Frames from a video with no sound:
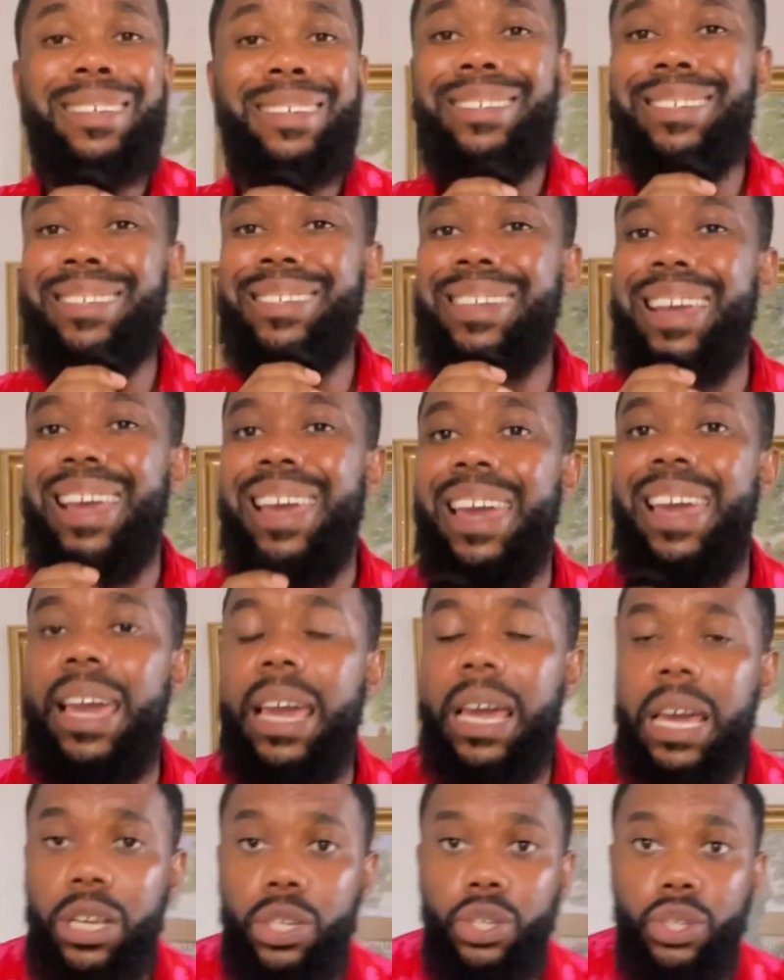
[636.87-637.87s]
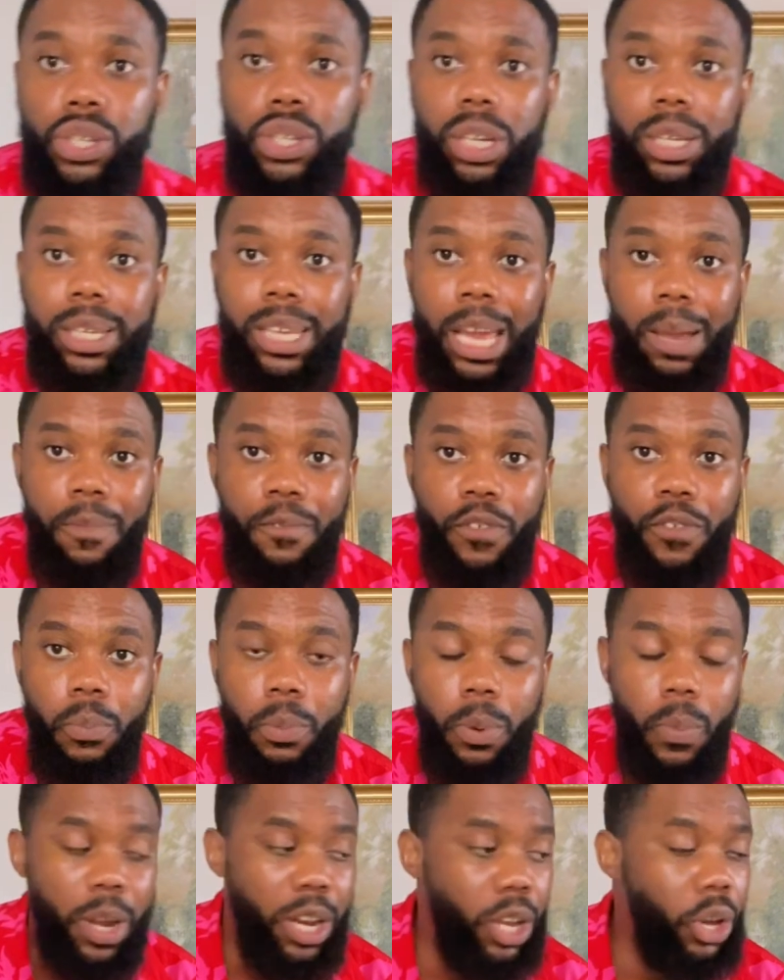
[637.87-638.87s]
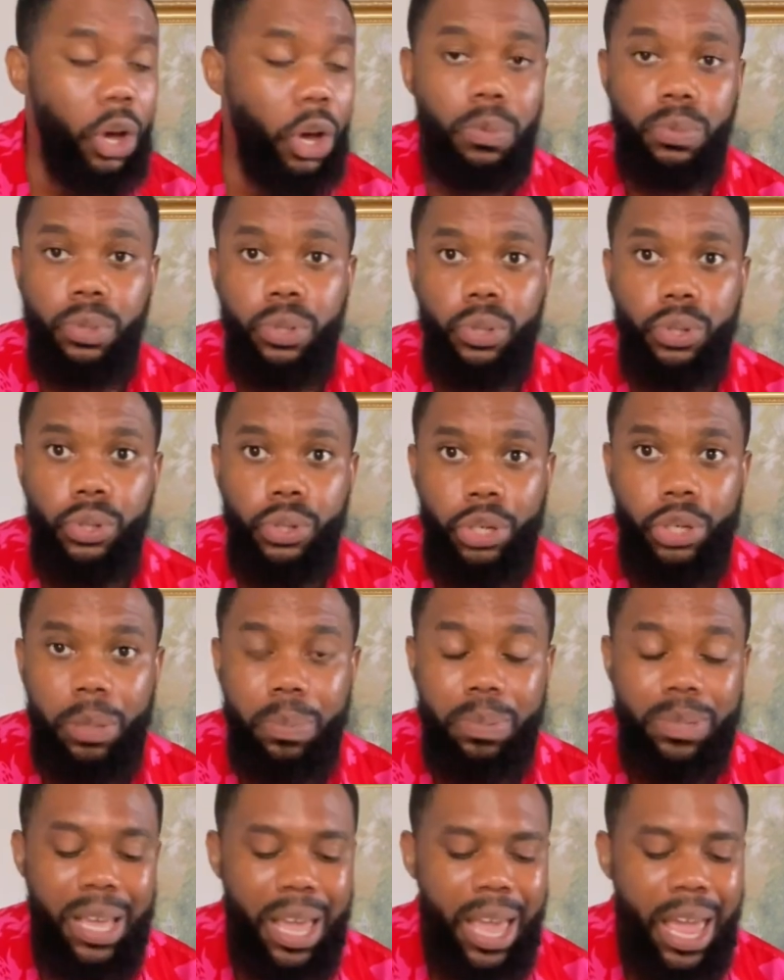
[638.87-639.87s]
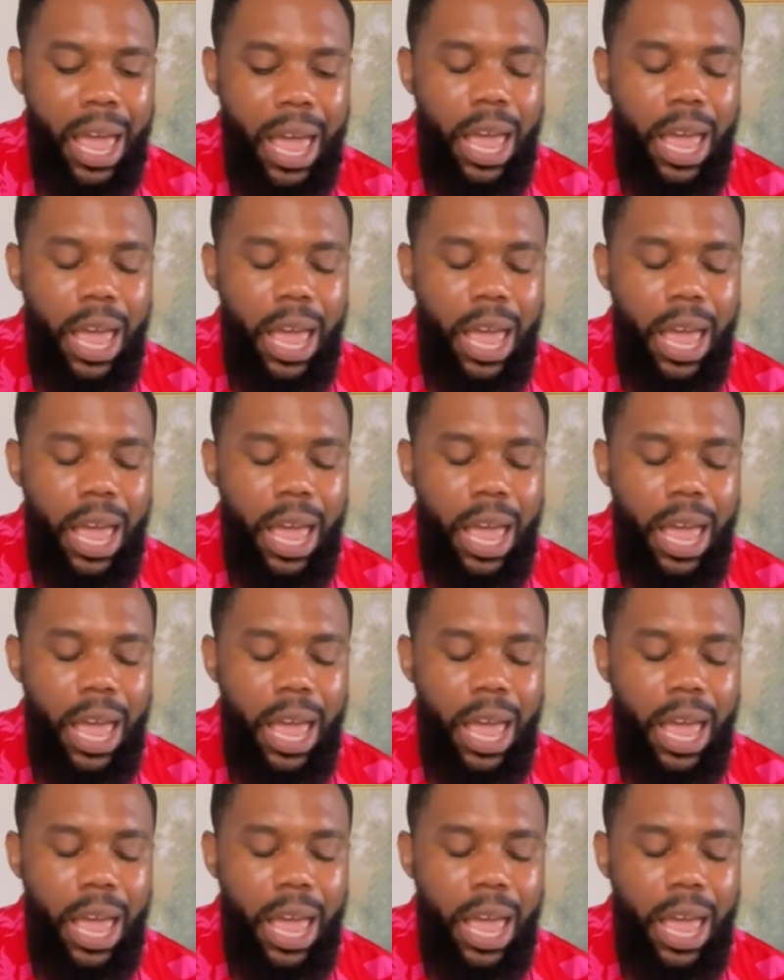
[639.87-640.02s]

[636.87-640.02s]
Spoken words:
changed the game for me when it comes to thrips.